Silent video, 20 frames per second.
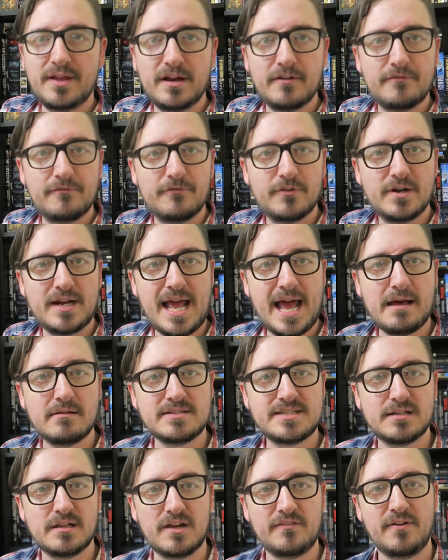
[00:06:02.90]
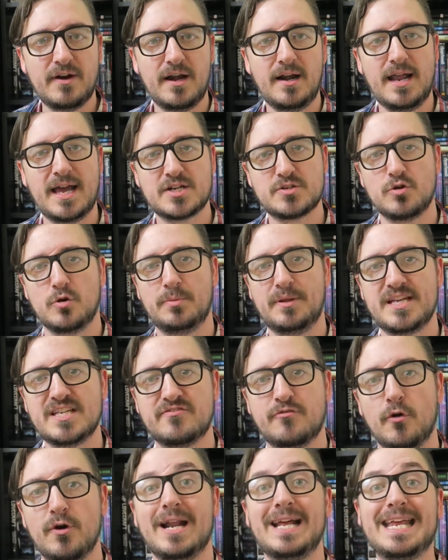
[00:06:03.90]
there for now until I find an actual place
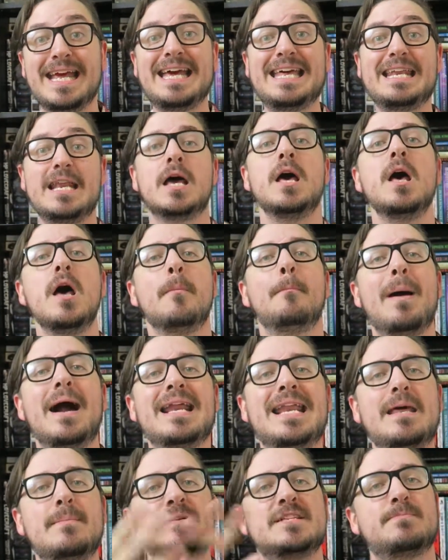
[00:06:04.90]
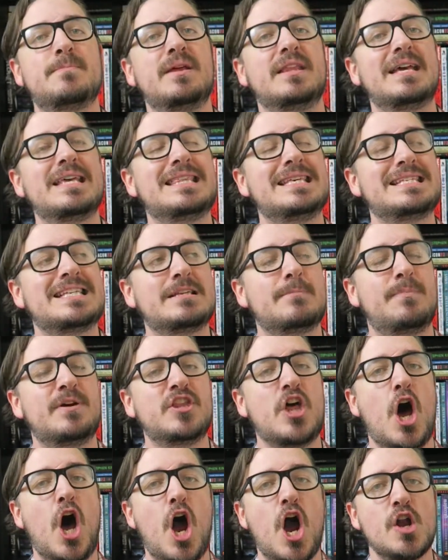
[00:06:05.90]
for it. Again, my name is Billy. This has
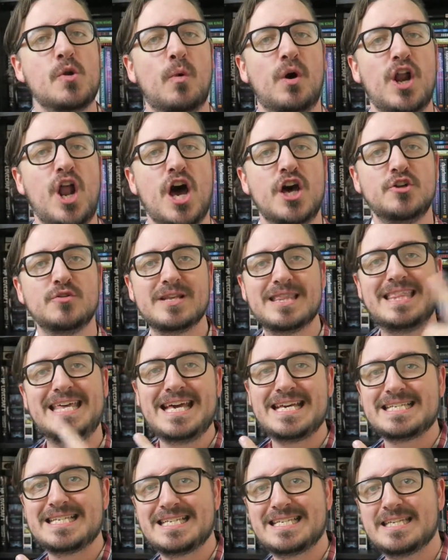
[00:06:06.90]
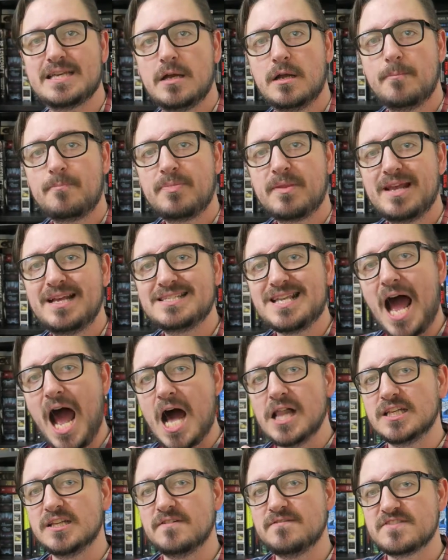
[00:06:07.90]
been the Hard 100. This is
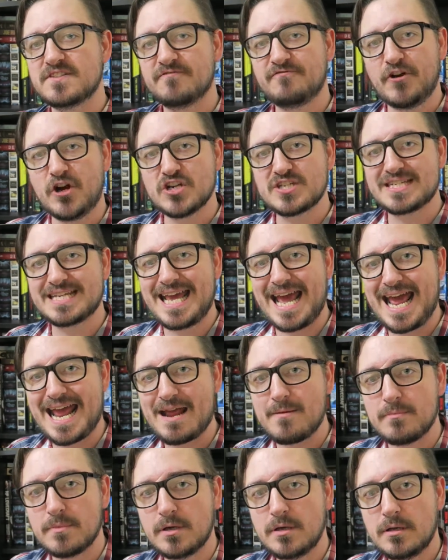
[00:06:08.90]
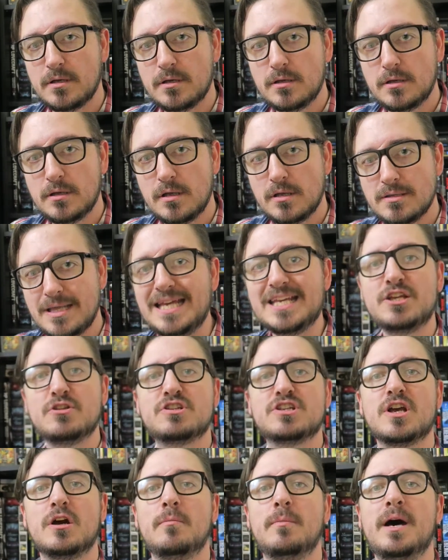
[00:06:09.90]
Olive's first game. Thank you
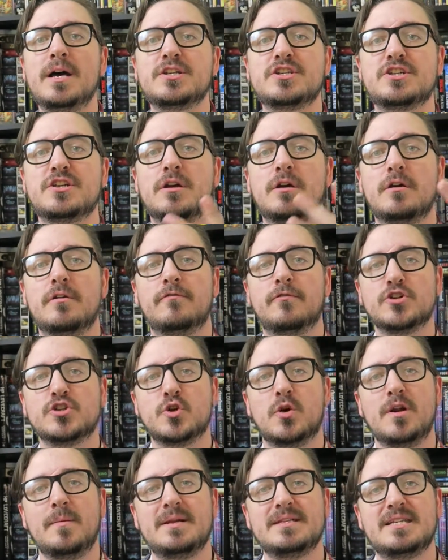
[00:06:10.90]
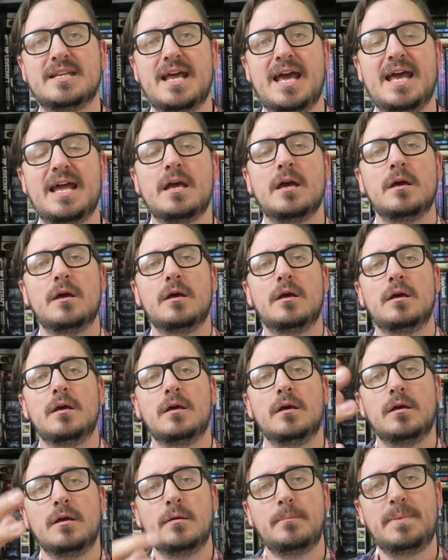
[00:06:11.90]
so much for joining me today.
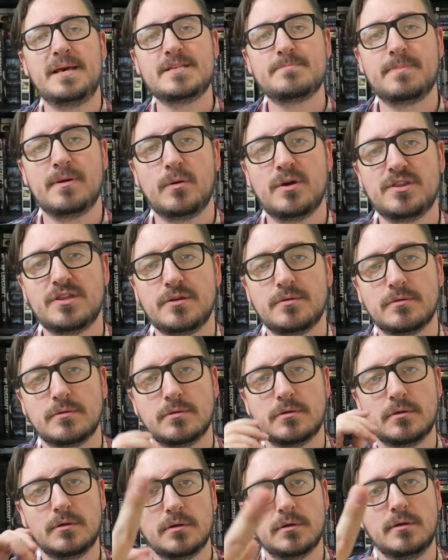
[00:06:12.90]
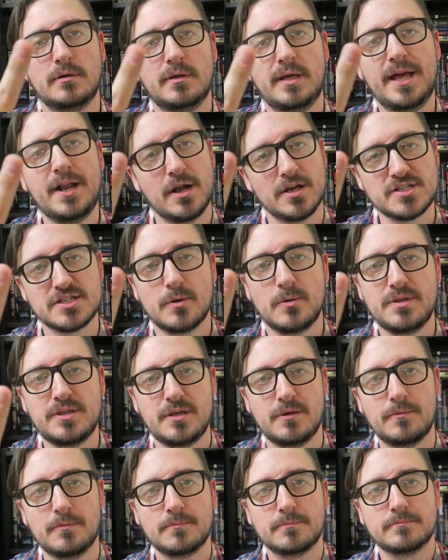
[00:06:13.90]
Peace be with you, and also with
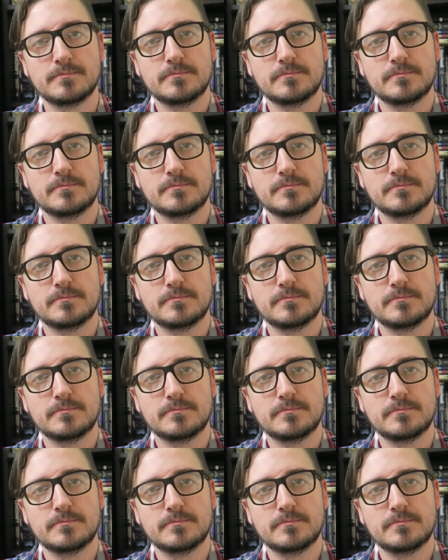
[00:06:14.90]
you.